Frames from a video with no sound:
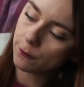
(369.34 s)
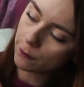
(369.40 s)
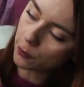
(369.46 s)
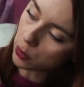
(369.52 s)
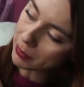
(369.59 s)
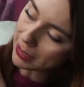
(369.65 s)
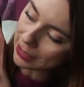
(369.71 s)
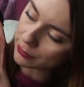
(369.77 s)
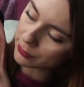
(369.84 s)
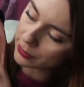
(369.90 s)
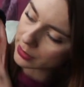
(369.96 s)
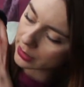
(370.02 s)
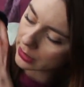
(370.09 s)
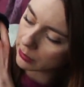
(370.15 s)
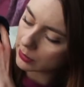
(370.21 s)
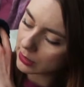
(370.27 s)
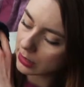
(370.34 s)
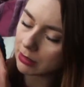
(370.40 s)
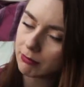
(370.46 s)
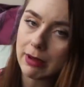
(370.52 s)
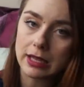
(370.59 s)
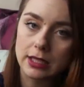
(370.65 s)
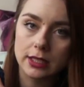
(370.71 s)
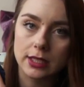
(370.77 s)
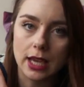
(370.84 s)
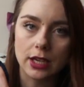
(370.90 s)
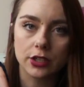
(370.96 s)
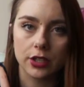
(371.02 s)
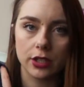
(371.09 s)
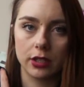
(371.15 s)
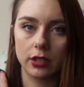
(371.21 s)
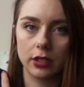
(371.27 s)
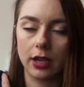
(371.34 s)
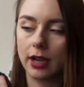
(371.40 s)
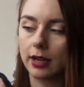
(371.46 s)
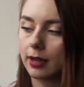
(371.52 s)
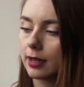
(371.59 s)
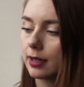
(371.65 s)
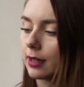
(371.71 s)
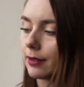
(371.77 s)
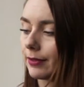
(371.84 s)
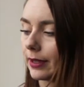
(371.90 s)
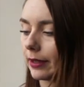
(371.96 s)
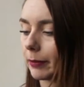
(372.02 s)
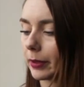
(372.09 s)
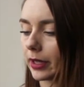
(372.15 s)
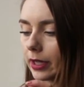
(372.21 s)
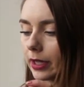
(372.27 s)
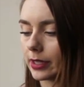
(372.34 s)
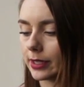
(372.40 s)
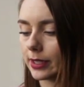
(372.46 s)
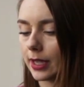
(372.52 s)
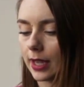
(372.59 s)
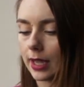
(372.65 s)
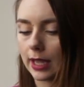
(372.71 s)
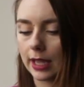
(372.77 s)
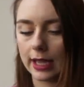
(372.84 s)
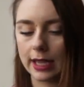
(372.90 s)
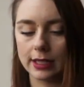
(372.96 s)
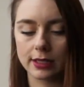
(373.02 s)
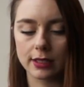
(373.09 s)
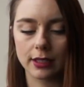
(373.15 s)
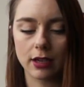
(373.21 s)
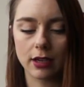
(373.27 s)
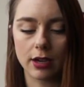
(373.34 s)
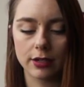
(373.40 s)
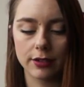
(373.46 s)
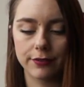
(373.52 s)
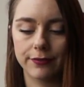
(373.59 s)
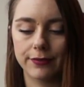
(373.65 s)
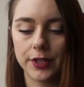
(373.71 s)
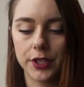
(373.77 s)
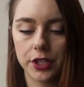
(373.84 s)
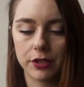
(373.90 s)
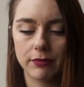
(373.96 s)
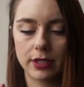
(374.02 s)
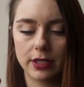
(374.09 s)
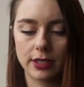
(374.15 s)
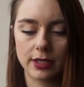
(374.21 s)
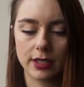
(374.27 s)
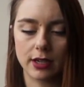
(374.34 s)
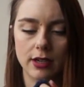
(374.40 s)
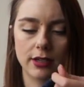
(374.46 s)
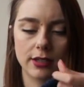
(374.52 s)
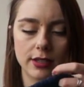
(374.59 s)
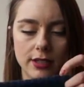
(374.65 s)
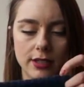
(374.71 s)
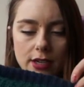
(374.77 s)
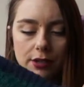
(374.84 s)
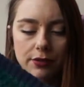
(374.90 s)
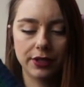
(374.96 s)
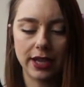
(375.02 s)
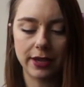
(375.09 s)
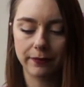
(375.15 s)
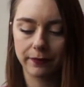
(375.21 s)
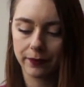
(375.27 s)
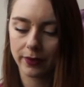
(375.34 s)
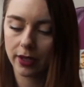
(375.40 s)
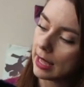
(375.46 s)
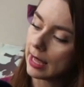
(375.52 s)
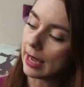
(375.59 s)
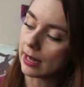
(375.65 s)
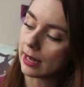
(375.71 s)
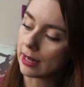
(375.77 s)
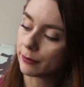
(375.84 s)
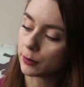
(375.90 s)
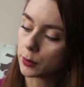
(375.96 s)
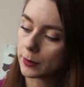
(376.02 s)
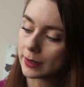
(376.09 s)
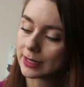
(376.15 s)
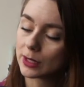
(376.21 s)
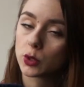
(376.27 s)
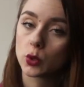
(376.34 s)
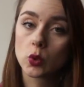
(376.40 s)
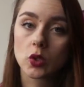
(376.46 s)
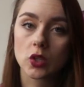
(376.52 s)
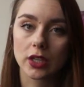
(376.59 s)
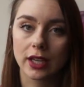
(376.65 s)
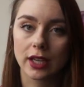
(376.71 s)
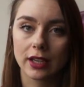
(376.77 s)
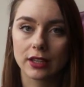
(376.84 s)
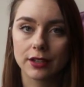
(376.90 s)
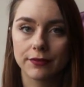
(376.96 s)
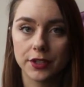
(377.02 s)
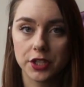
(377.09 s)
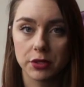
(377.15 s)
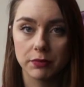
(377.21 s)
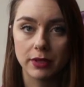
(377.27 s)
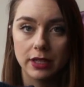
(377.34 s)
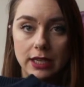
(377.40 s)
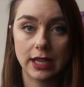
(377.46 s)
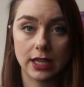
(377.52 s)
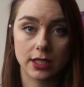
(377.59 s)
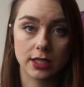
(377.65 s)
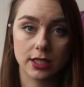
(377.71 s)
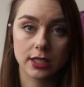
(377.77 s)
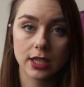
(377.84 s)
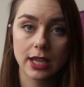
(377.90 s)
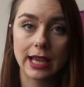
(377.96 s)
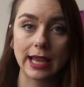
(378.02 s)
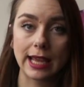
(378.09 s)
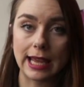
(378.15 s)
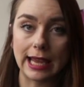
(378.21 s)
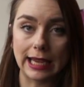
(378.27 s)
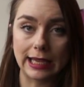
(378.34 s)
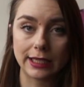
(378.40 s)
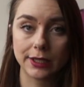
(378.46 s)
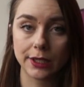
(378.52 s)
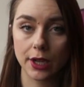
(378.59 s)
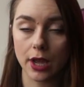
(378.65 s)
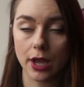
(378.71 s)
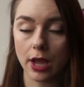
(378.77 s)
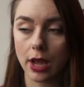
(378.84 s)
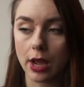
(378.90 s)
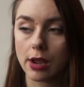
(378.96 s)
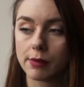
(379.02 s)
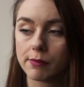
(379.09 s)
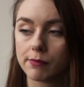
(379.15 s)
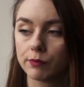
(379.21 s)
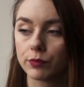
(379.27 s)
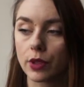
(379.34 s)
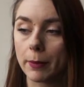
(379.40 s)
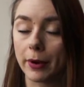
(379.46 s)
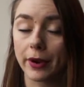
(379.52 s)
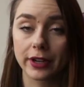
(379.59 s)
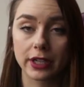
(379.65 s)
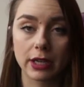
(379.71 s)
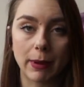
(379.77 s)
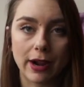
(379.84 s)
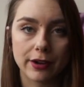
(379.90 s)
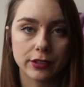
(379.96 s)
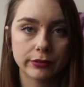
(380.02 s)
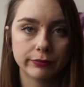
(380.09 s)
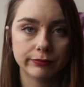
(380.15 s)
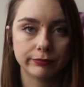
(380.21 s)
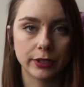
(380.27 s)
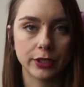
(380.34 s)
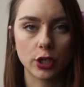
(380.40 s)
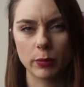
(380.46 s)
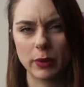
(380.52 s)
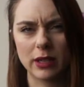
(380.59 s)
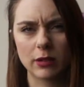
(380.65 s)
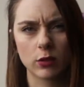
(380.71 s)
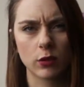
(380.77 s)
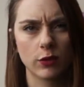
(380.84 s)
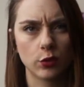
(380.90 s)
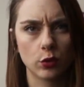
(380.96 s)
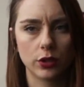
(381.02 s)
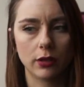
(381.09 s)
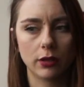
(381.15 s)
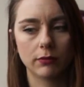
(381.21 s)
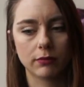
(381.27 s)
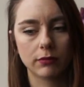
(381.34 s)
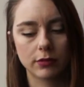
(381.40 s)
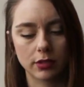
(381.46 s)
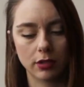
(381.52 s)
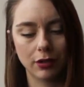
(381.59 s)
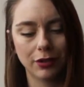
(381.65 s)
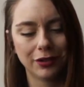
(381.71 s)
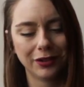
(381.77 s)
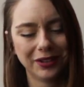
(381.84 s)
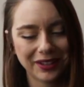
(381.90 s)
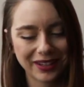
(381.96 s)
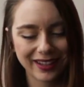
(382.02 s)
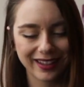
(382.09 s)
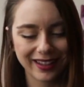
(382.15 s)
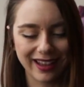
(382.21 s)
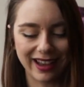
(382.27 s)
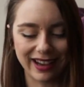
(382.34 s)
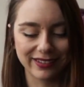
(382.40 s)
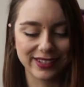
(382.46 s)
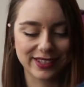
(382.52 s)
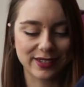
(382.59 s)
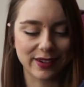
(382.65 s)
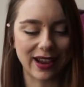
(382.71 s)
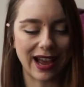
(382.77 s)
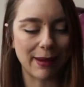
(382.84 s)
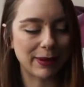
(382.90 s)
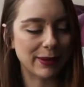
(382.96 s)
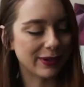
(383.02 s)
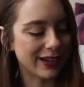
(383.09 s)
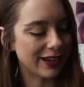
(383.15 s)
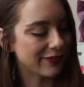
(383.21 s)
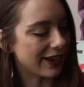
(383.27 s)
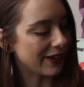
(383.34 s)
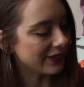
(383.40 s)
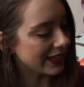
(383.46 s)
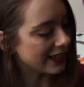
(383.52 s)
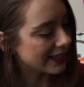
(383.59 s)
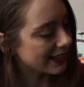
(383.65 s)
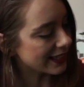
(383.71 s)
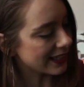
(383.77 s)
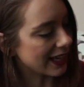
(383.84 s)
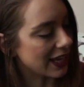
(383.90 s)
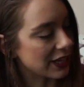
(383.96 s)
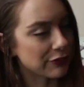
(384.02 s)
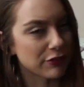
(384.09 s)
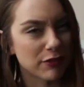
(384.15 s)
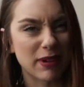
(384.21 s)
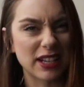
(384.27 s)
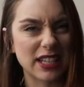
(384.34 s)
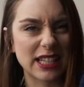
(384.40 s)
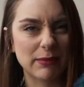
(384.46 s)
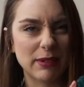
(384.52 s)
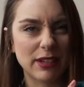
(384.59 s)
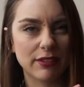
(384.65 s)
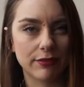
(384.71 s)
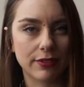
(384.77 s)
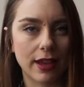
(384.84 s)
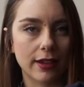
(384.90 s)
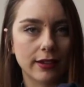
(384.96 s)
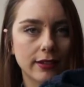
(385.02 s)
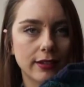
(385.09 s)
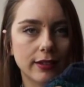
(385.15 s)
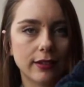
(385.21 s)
£4. It was in the men's section, and I love it because it's the kind of fisherman style knit, and I've always adored looking at the fisherman knits in American Apparel, but not being able to afford them. So I was so happy when I found this because it kind of reminds me of that